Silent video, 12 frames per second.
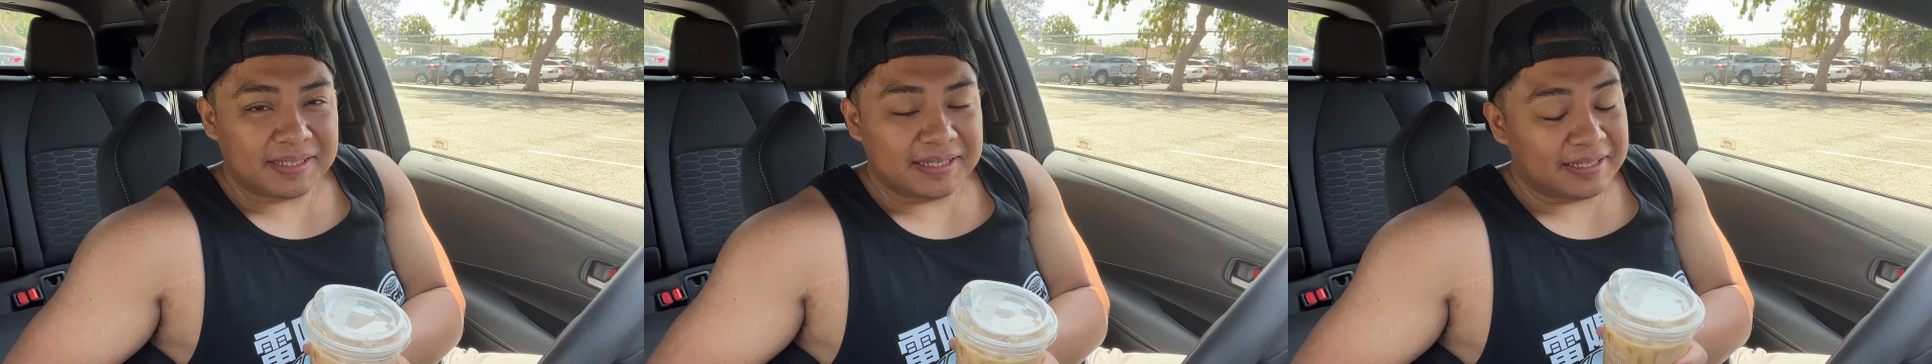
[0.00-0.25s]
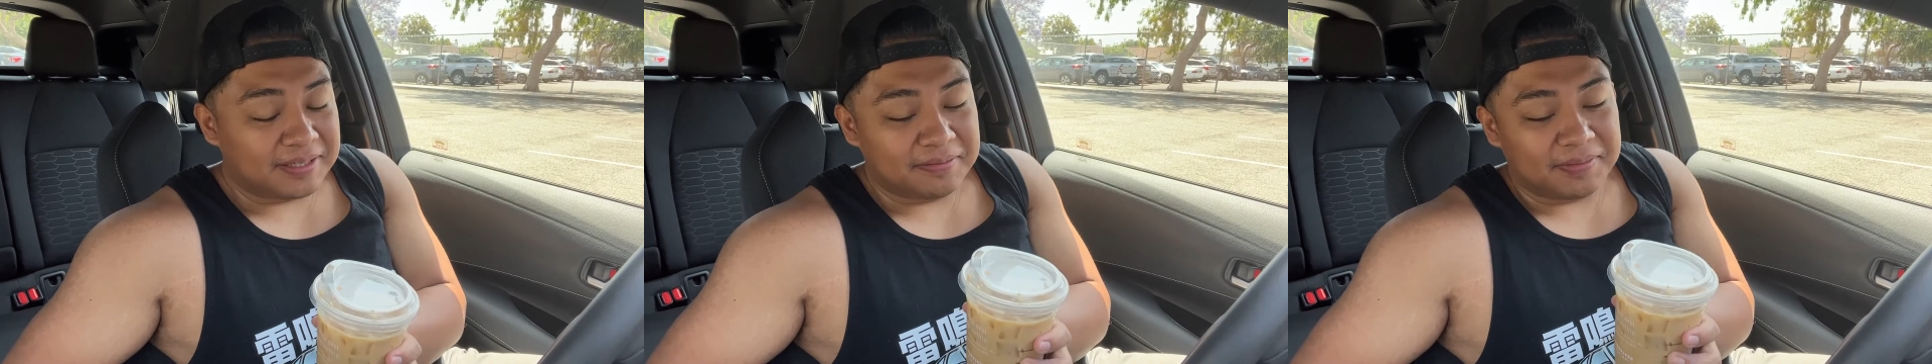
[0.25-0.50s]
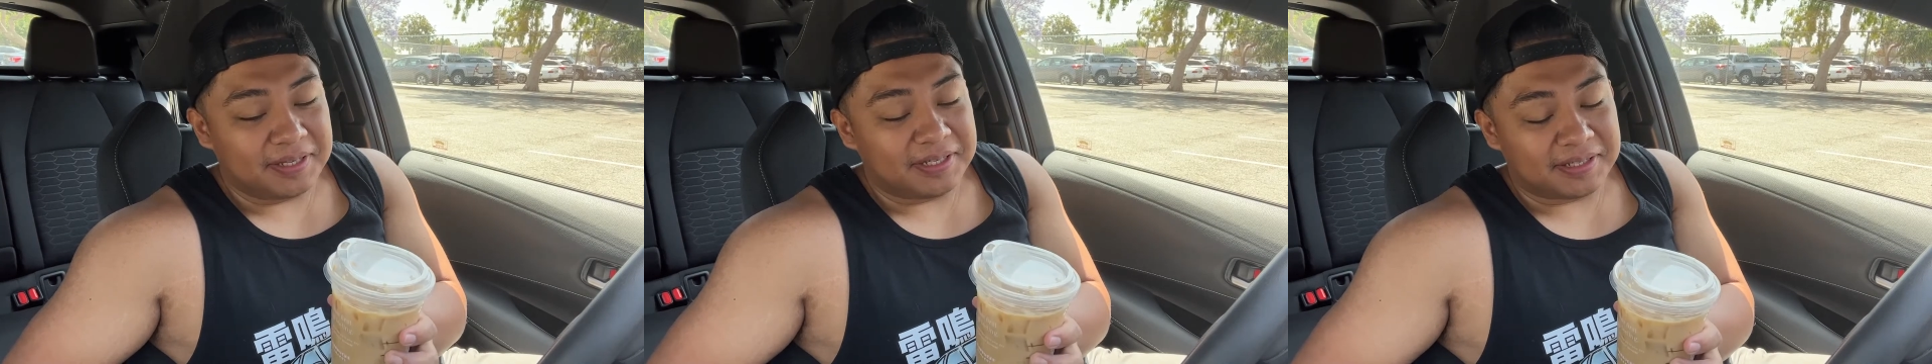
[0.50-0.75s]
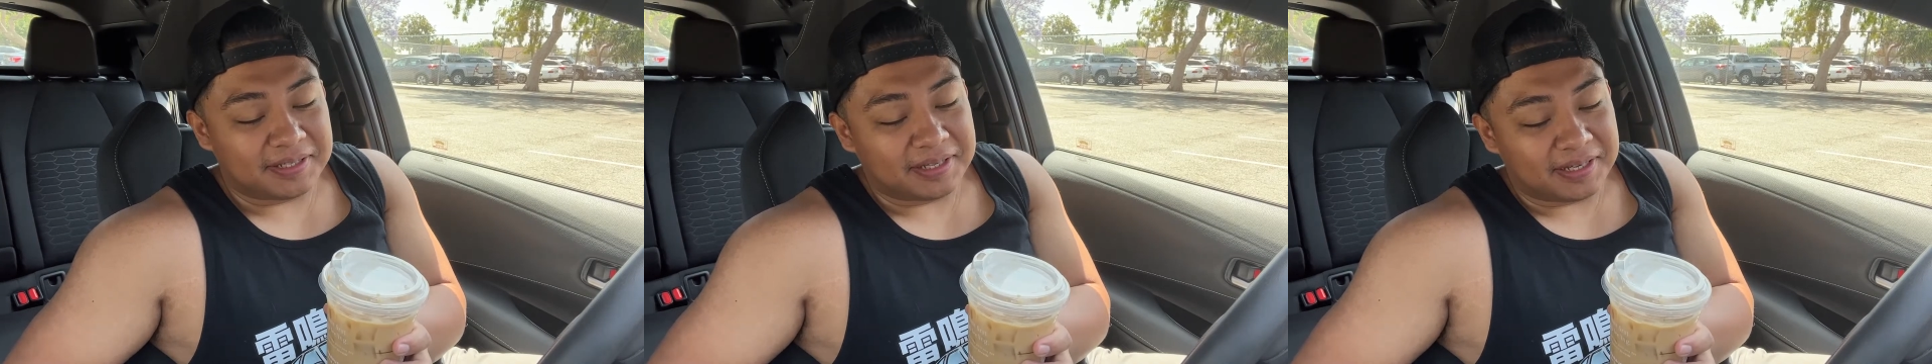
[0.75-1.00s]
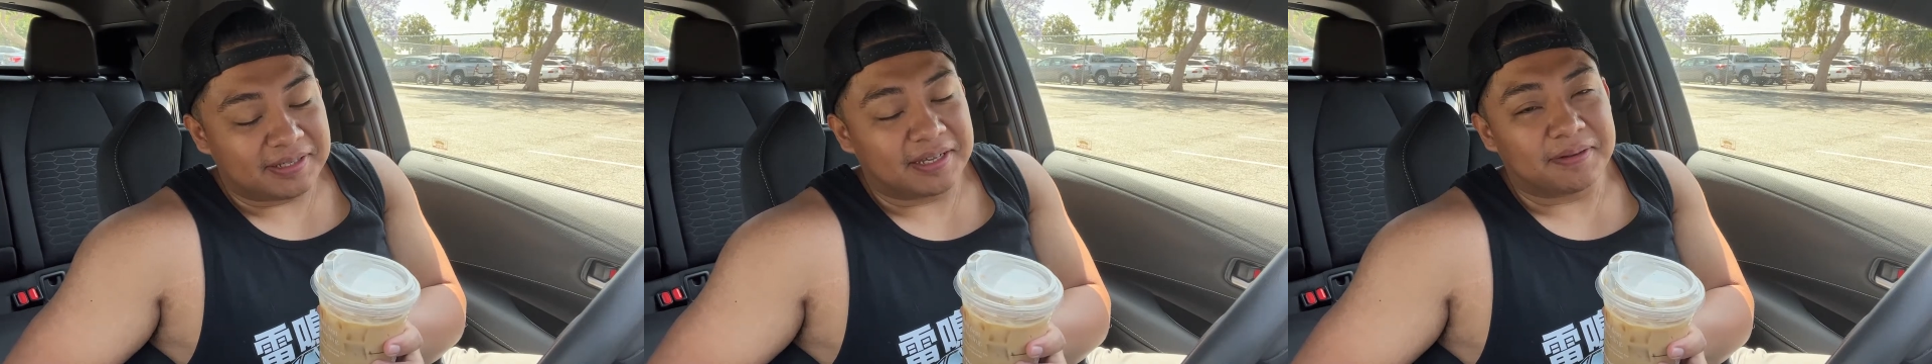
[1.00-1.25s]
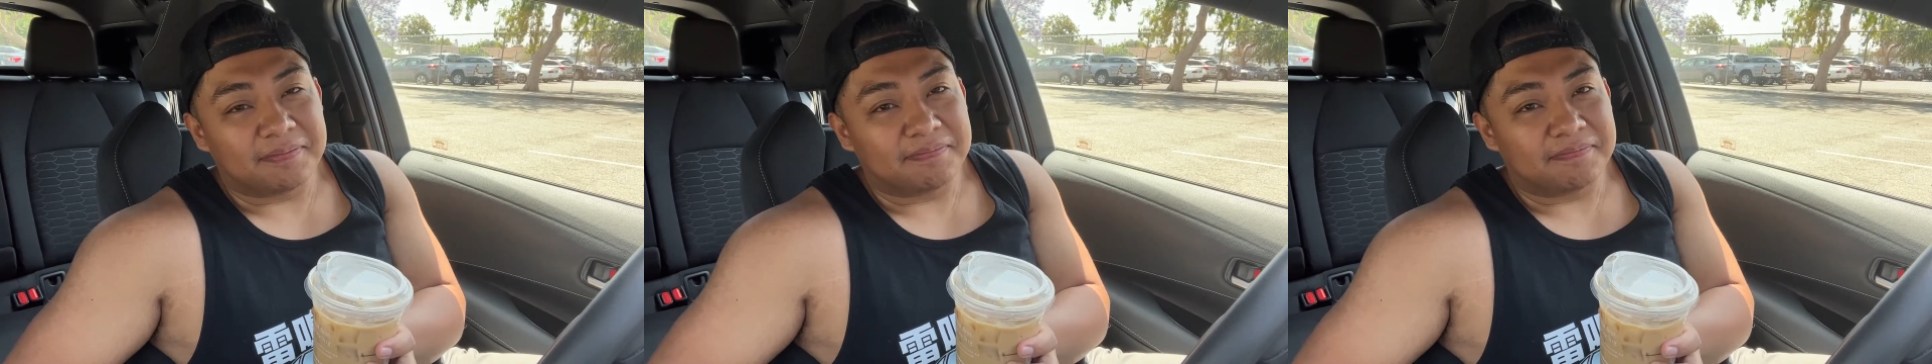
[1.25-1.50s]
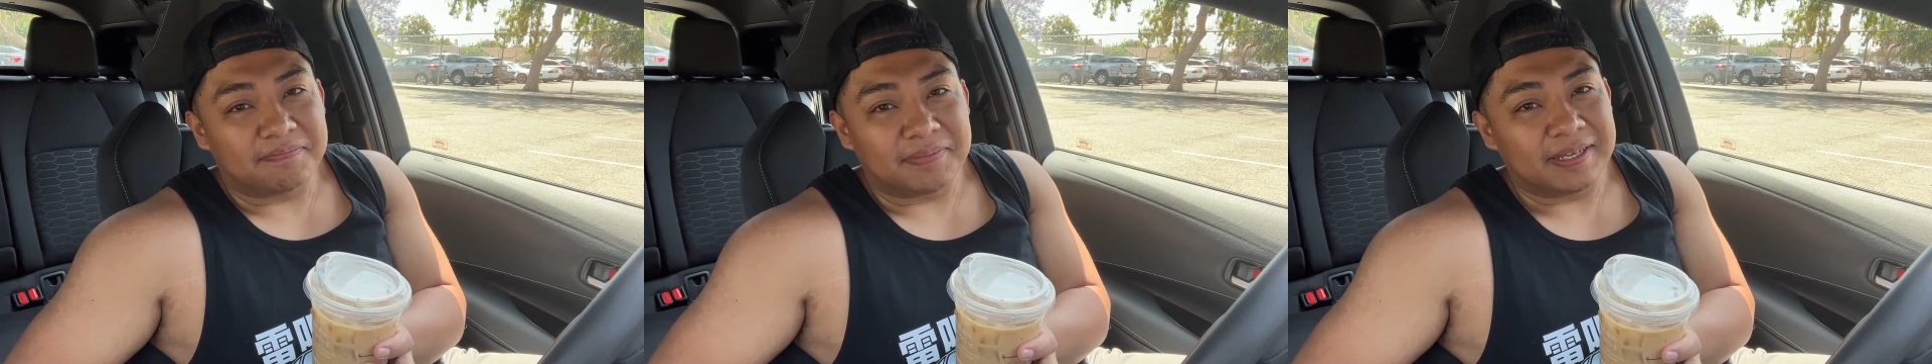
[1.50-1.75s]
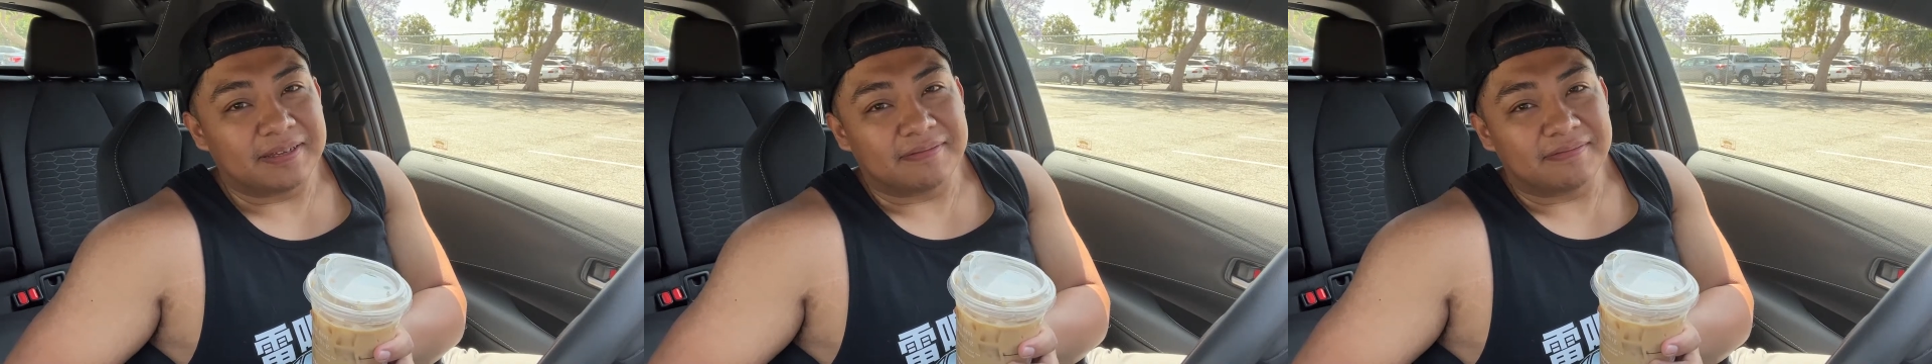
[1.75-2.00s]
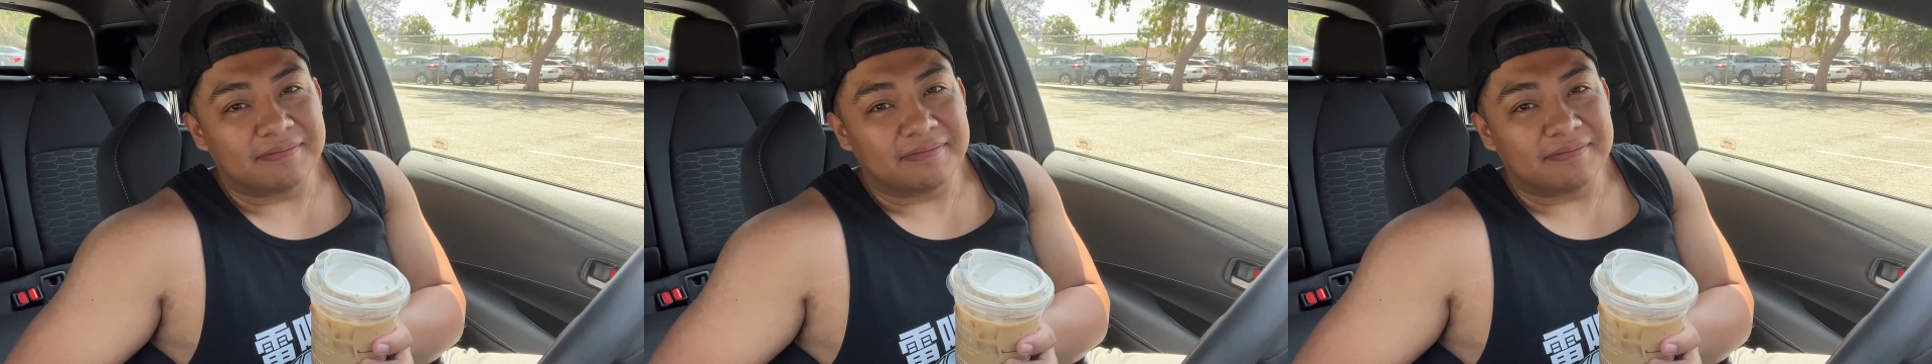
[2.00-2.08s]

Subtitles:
to me it just tastes like a plain